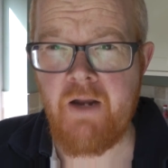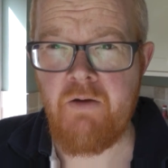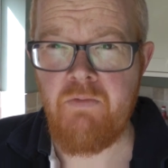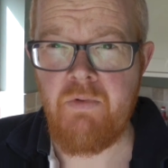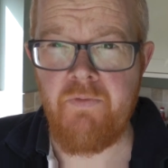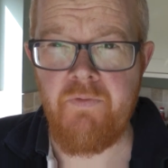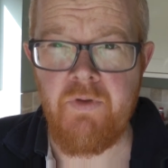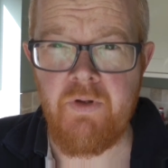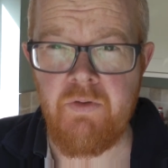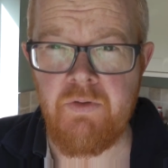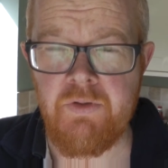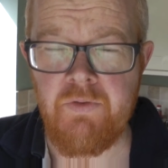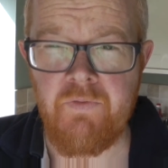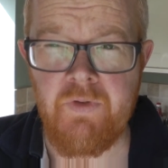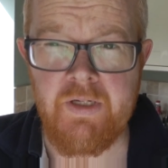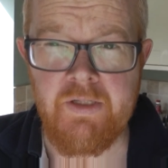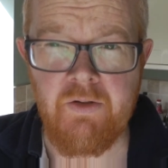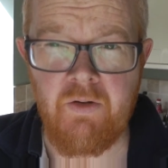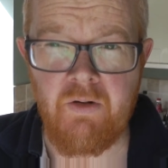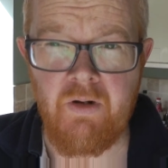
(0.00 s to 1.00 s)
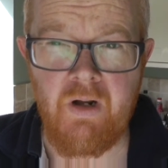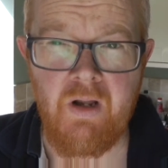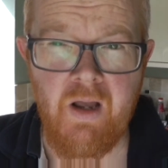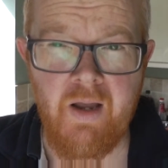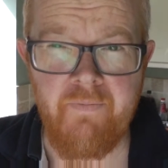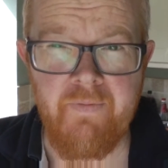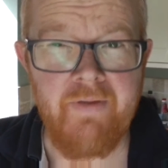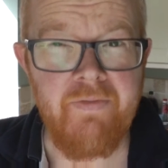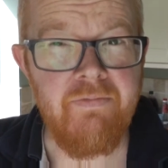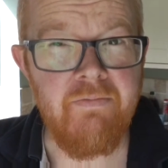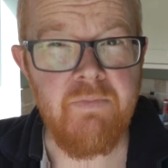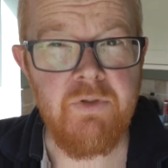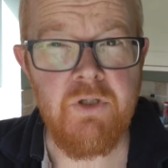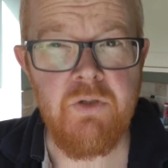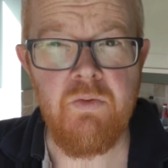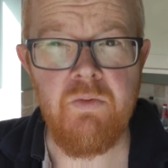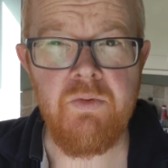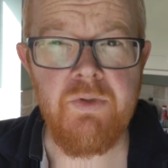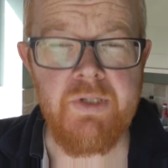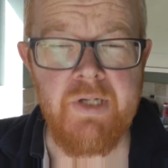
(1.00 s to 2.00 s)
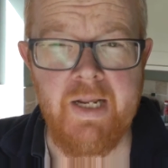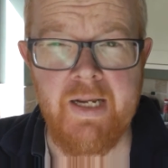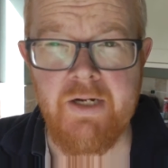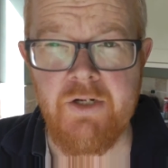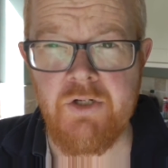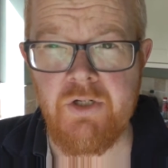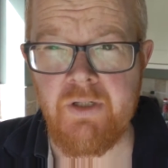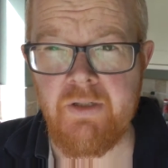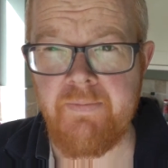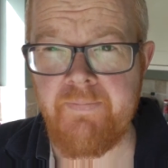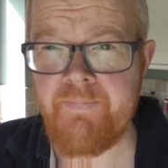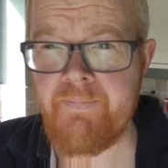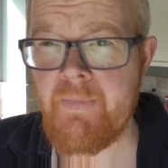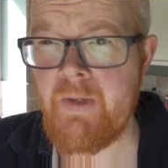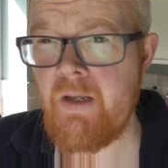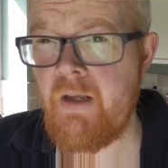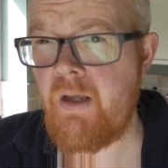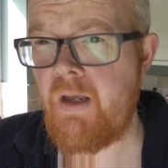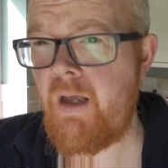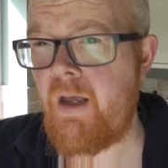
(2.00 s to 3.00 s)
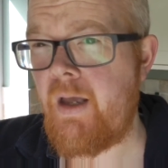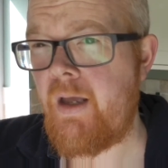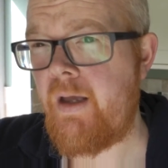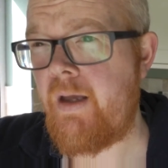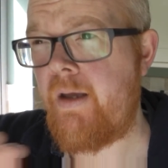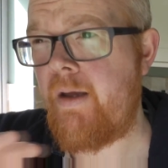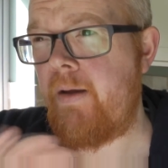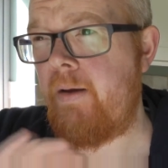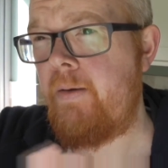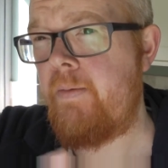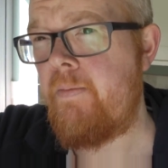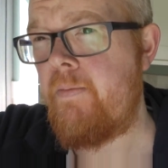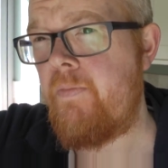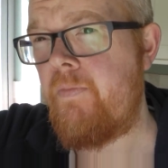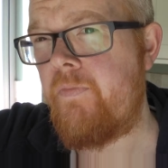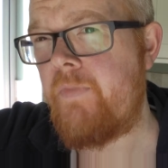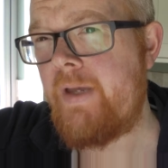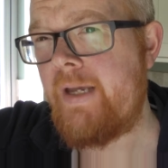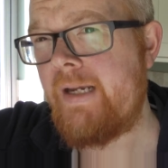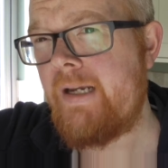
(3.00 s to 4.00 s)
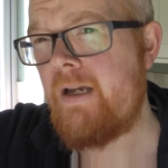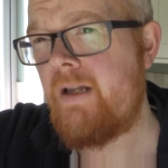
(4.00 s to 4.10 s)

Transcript: reviews of these online. They're from Tool Station. They're